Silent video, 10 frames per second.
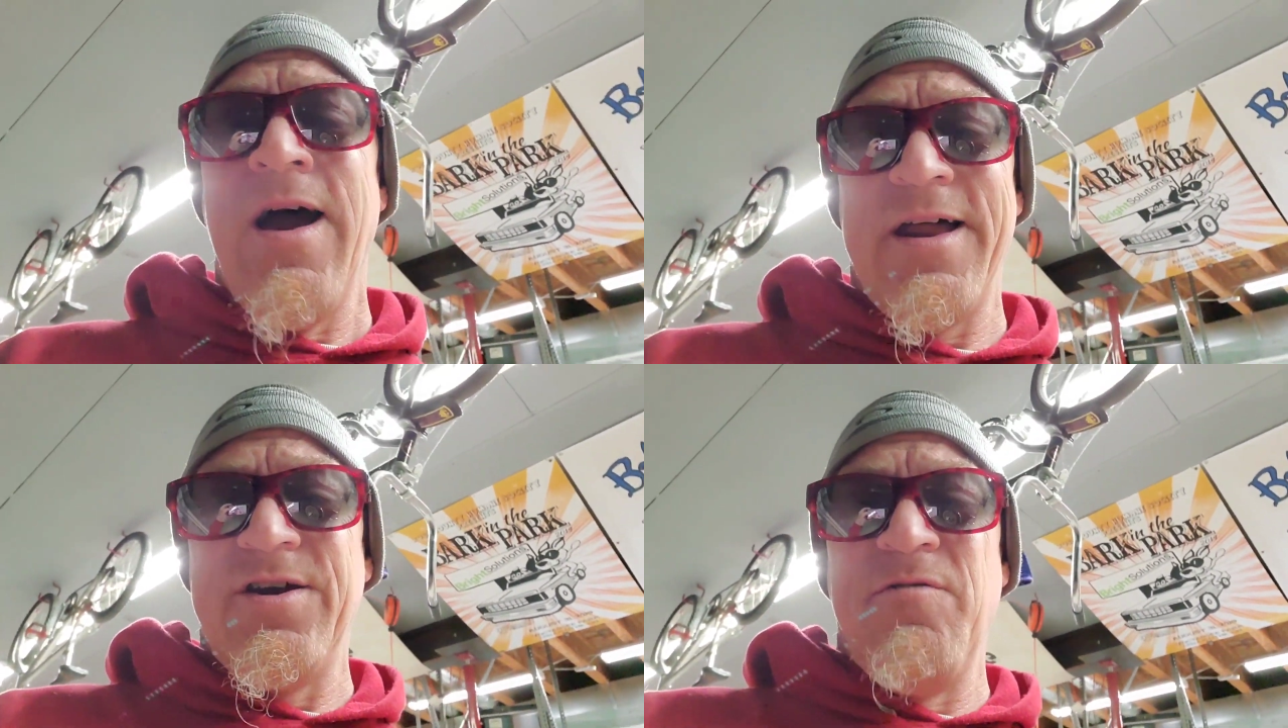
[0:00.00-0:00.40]

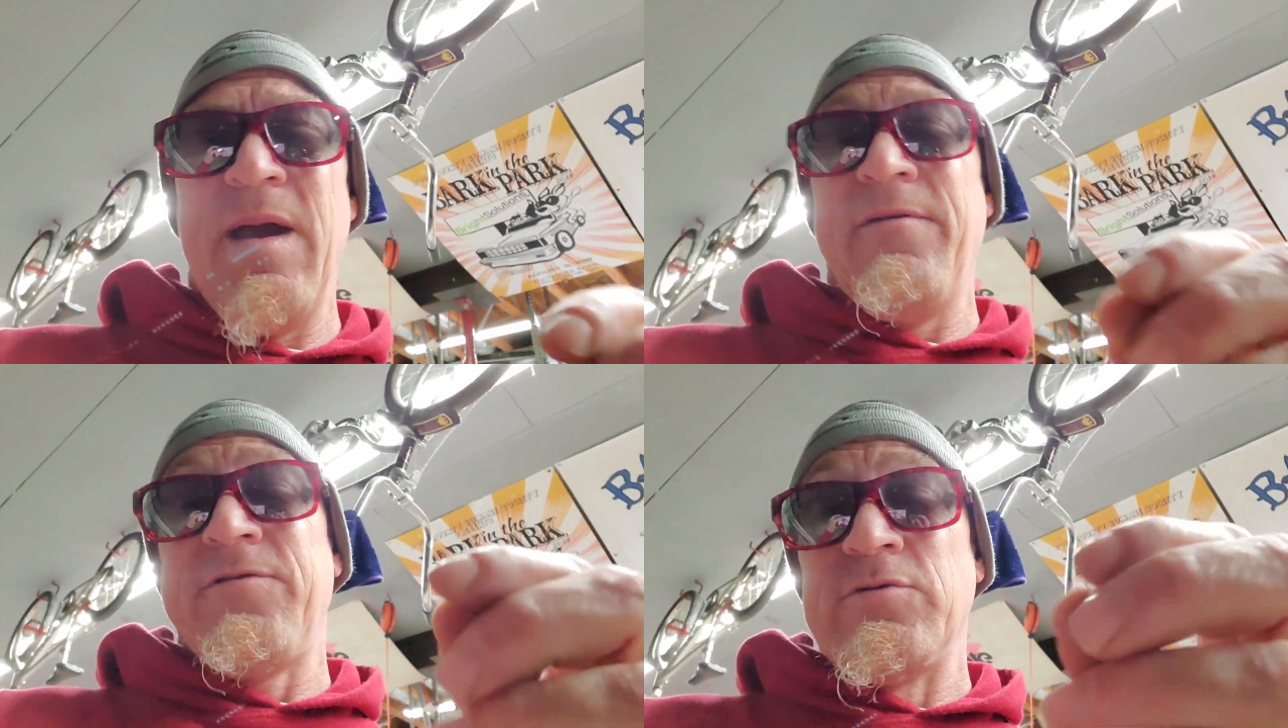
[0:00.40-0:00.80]
I didn't know
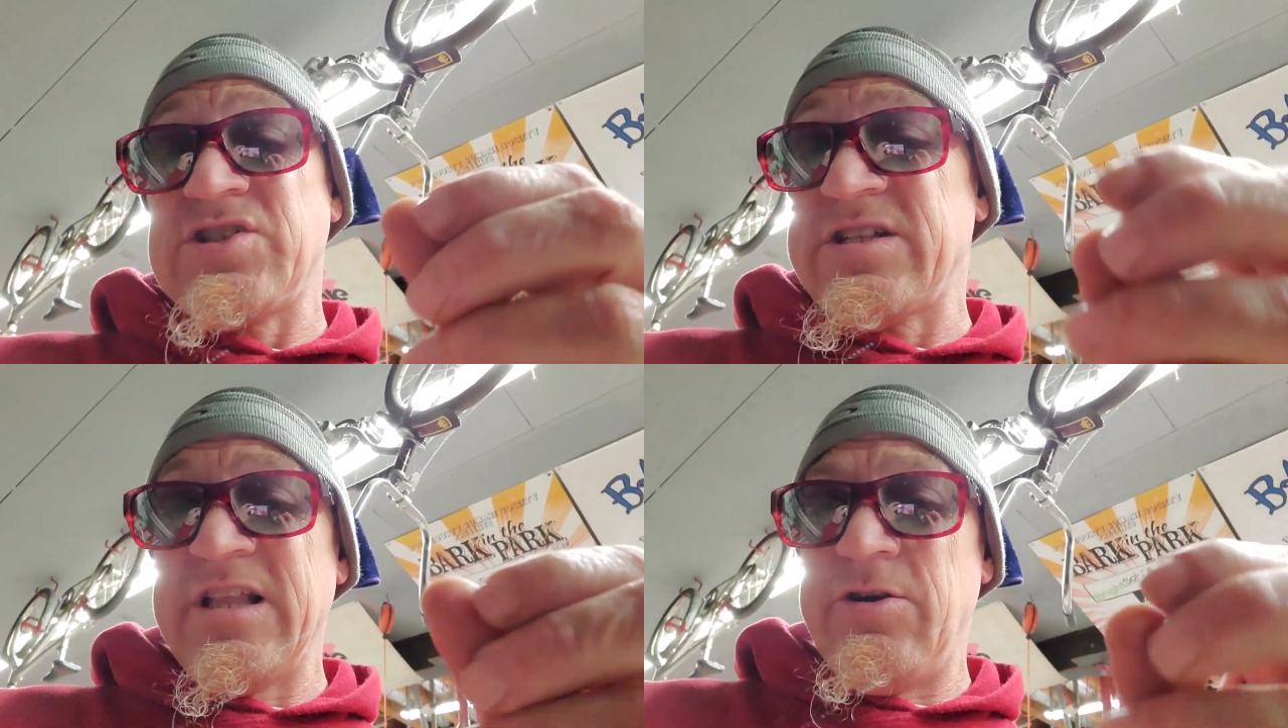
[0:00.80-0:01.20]
maybe if there was
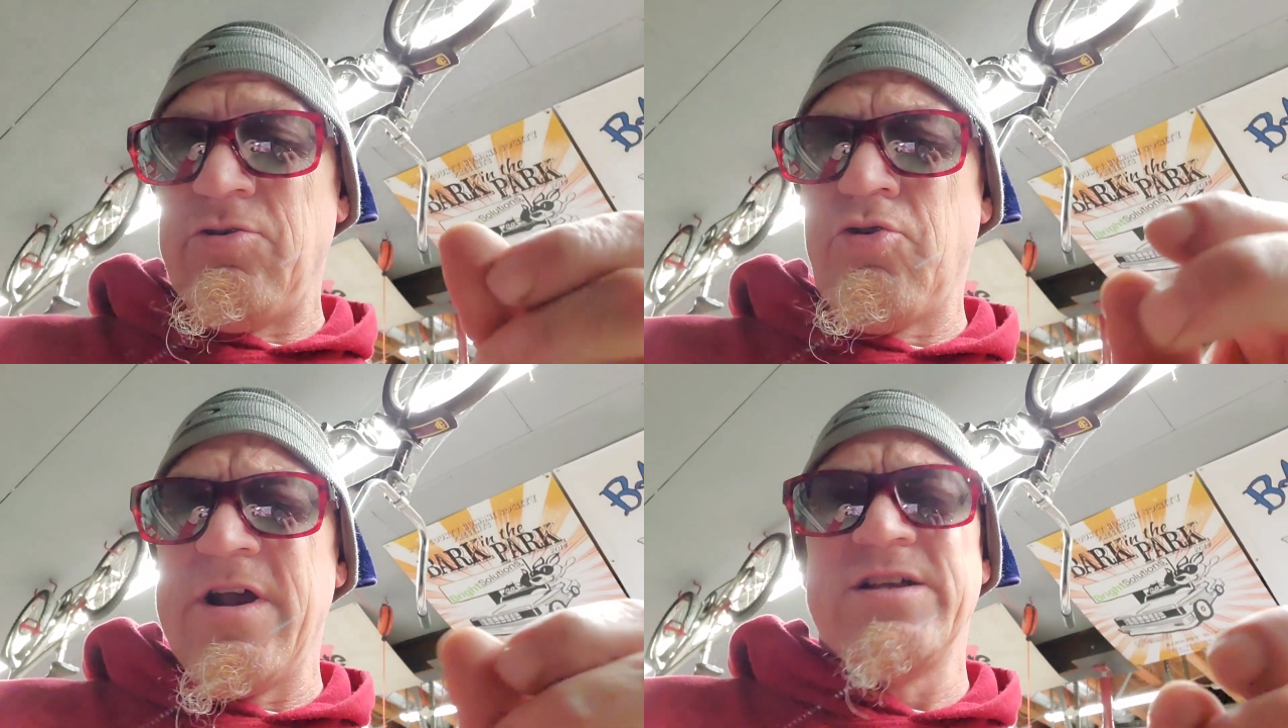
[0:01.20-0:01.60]
just a little
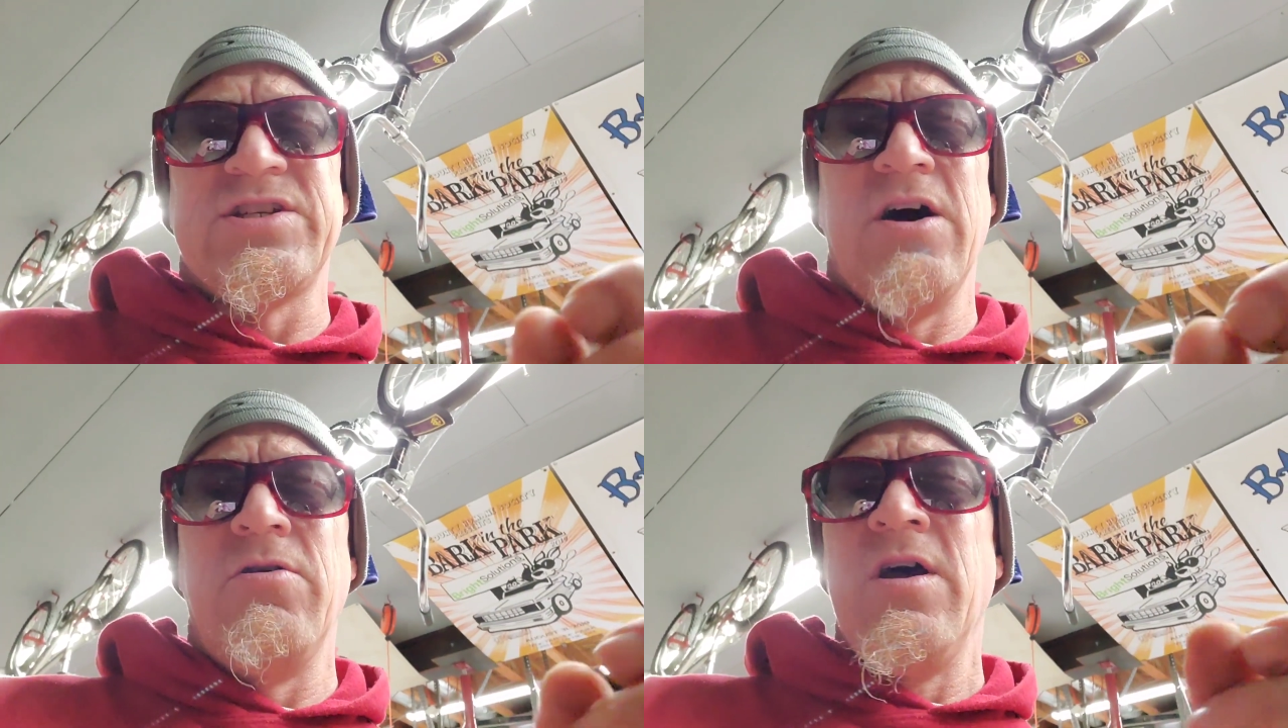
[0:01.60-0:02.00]
grit.
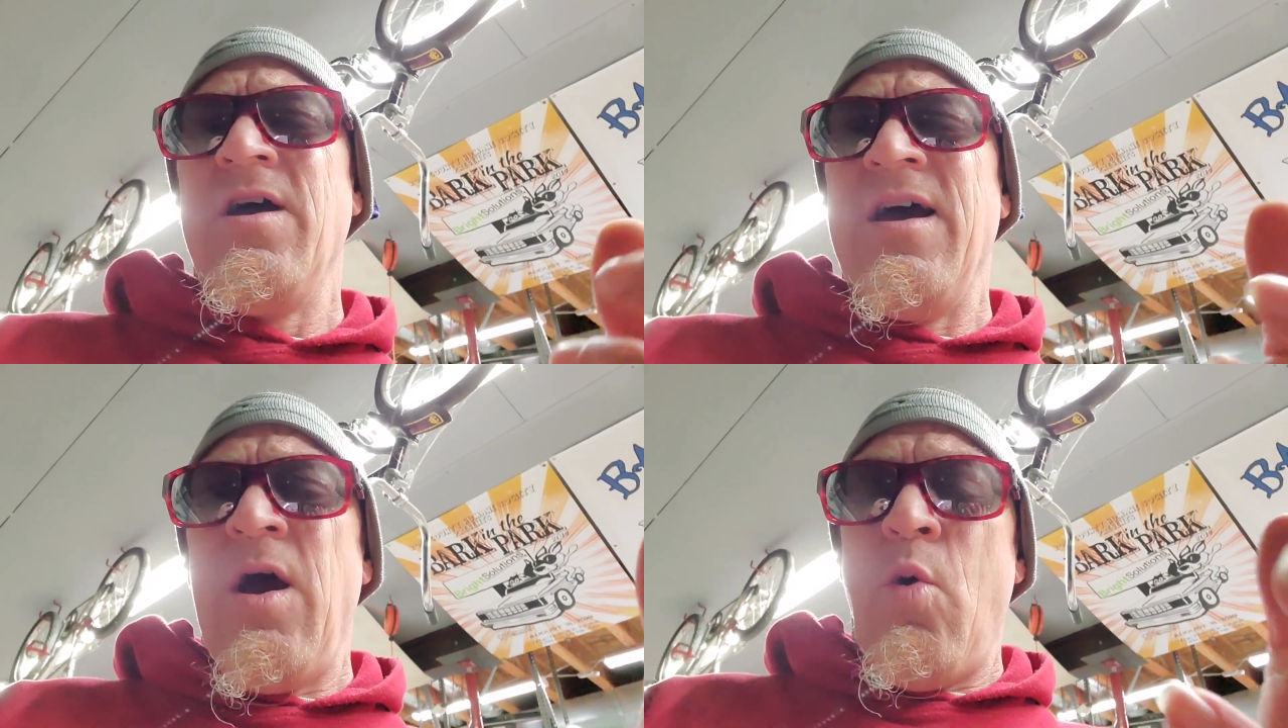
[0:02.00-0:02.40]
So
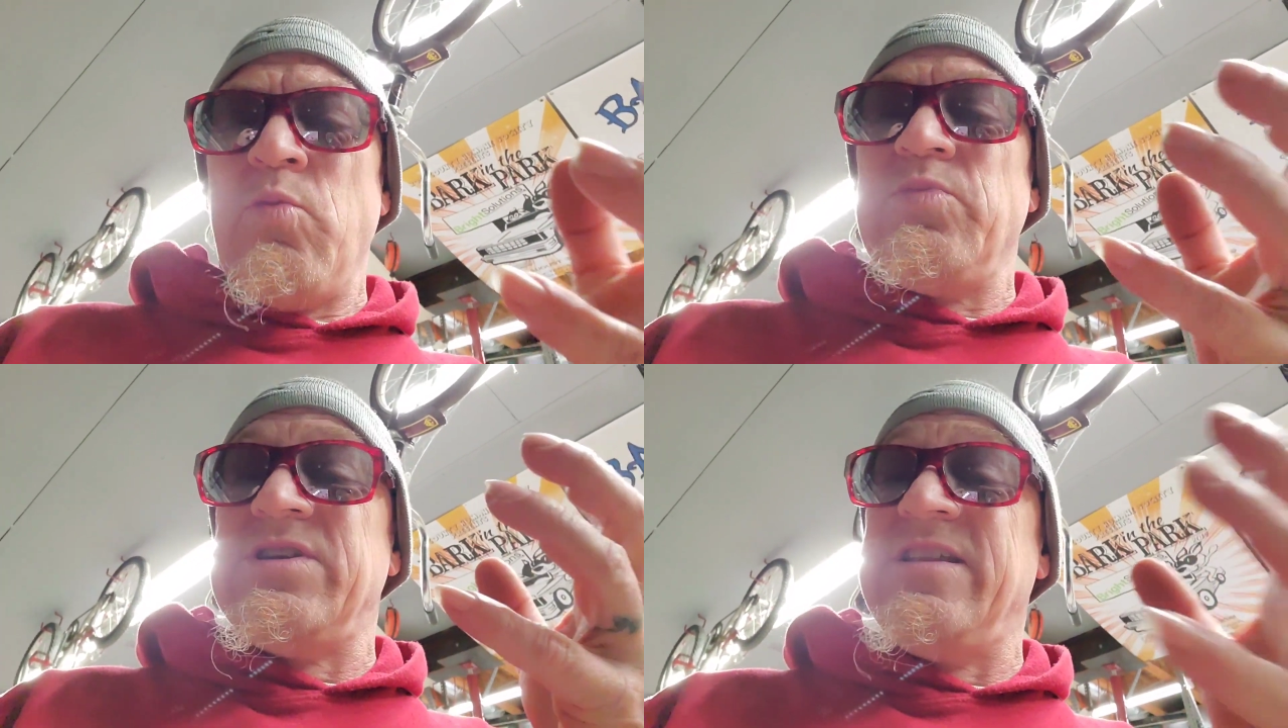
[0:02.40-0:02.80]

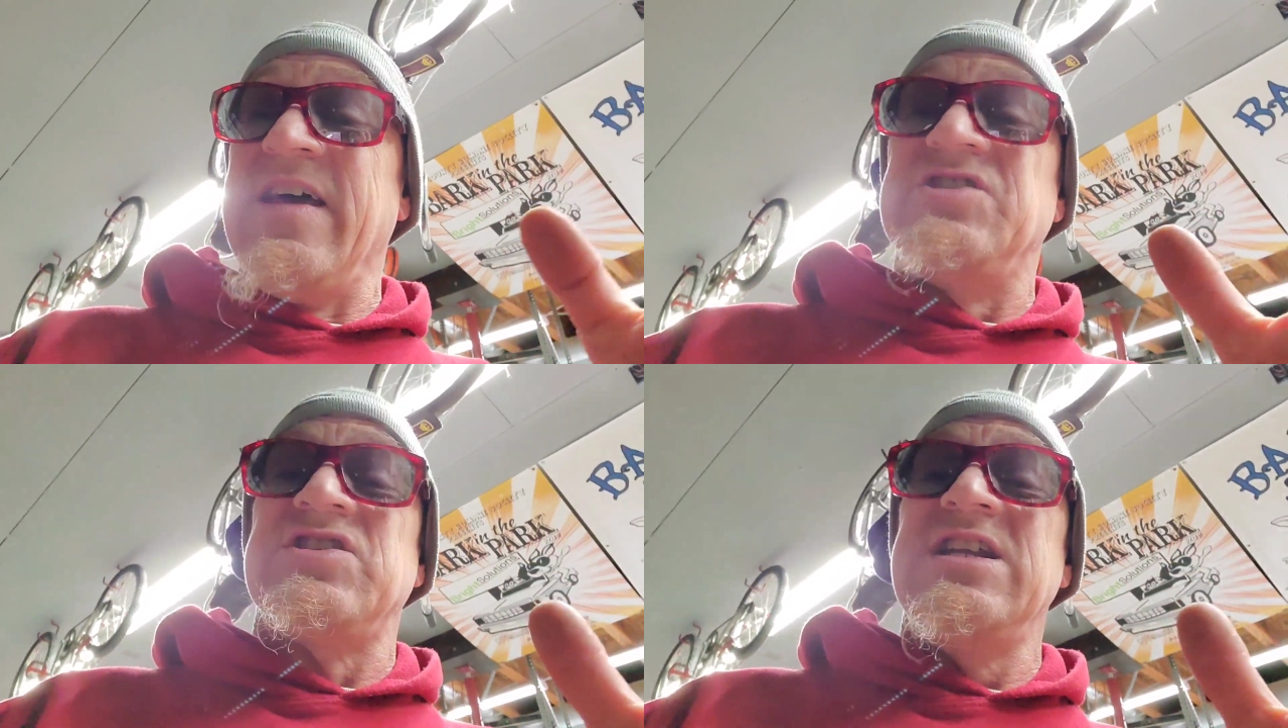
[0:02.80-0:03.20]
did they
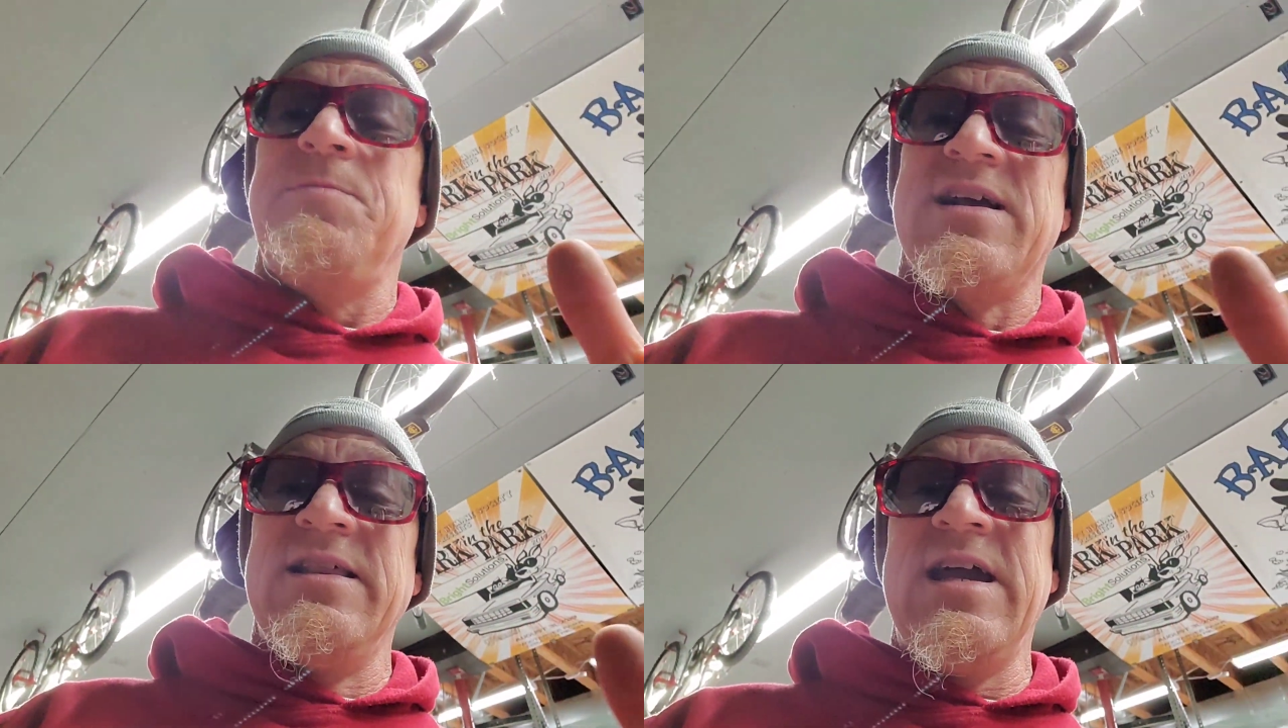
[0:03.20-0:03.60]
just need to
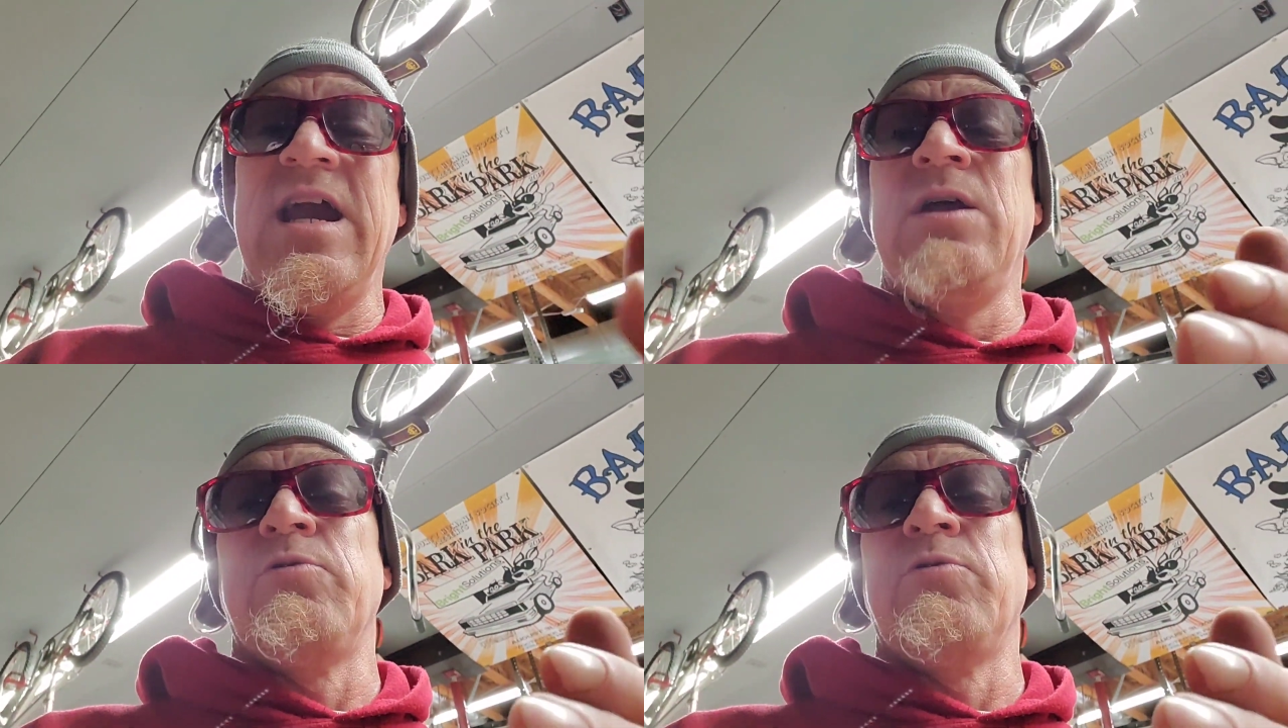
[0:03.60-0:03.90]
be clean?